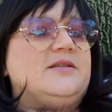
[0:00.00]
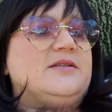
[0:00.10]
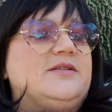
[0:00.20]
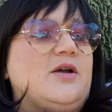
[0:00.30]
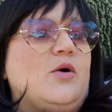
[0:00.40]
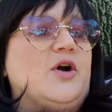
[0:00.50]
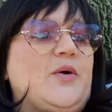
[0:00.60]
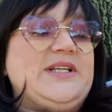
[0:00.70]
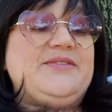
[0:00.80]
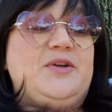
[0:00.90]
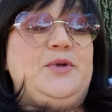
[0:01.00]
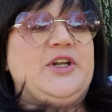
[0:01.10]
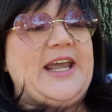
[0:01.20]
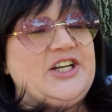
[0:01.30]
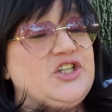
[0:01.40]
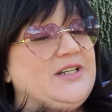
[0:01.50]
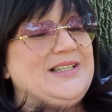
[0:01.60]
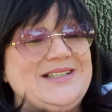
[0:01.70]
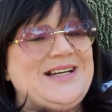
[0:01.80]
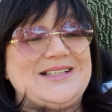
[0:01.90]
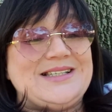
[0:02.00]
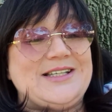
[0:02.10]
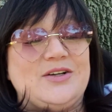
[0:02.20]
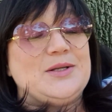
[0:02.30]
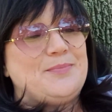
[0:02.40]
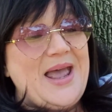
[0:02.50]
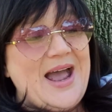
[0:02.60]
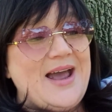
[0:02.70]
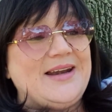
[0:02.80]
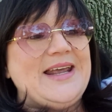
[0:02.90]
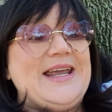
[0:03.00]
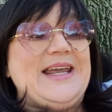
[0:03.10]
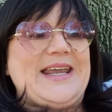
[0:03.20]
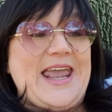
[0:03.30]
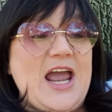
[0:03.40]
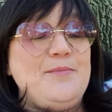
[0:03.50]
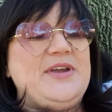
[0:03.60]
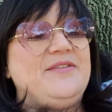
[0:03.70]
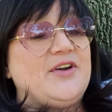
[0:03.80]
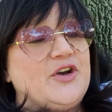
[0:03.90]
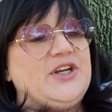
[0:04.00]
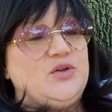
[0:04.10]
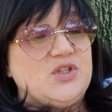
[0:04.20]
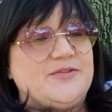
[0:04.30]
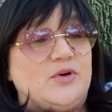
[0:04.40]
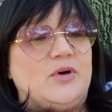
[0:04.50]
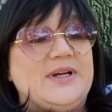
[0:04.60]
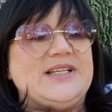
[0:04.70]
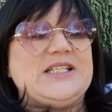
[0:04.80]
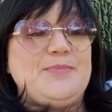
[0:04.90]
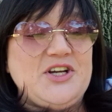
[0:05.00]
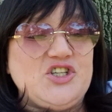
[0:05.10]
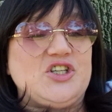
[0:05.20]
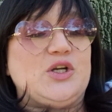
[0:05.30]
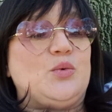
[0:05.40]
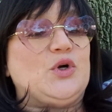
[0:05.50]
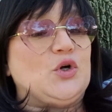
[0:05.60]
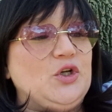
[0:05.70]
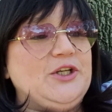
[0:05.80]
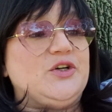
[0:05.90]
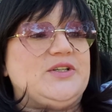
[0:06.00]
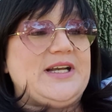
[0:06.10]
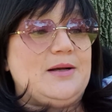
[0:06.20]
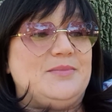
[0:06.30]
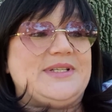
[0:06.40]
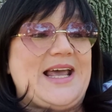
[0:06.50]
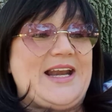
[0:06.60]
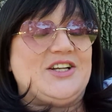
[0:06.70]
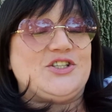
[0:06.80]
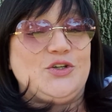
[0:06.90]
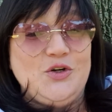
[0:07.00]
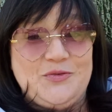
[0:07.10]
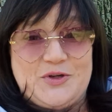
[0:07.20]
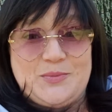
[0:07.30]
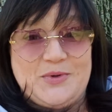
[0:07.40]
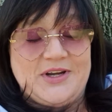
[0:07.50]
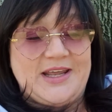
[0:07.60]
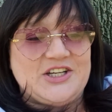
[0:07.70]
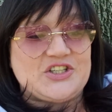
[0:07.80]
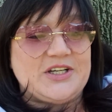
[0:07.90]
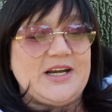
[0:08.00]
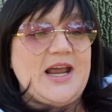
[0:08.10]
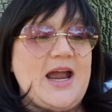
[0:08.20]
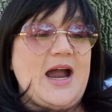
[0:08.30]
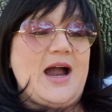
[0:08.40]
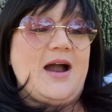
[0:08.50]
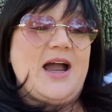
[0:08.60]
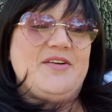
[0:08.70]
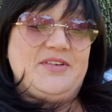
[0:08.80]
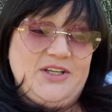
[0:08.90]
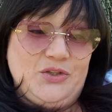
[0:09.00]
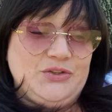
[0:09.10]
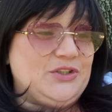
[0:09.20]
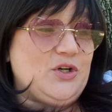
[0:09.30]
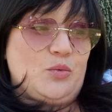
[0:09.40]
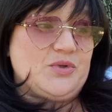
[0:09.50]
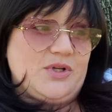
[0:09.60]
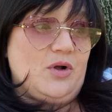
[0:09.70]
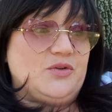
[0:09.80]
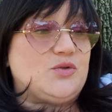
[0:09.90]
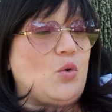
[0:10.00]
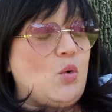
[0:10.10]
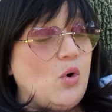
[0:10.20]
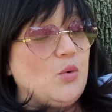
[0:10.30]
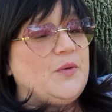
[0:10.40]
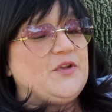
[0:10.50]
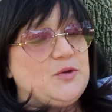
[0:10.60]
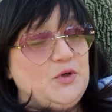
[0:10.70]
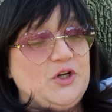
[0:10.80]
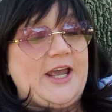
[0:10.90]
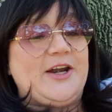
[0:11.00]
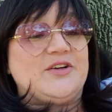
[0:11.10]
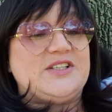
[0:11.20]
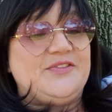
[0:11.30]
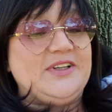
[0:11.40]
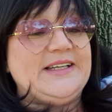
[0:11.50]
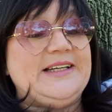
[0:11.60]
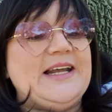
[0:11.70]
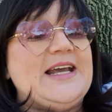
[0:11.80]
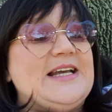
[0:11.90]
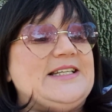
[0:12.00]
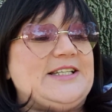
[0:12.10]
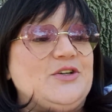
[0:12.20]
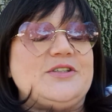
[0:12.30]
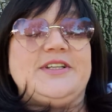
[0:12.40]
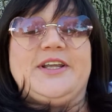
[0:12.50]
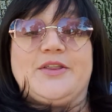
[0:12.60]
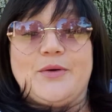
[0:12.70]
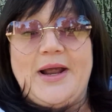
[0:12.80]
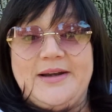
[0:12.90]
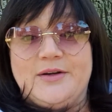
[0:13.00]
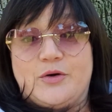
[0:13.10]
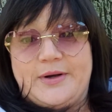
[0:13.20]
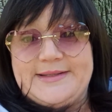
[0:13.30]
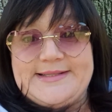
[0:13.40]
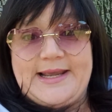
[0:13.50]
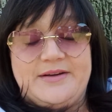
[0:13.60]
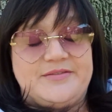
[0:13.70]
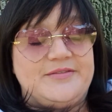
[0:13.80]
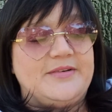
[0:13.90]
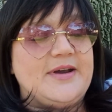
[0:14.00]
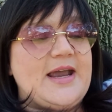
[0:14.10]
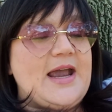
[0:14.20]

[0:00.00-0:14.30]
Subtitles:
So aggressive communication isn't necessarily bad. It can be very useful, especially when earlier attempts at assertive communication have yielded no results, or when the communicator is feeling seriously threatened or unsafe.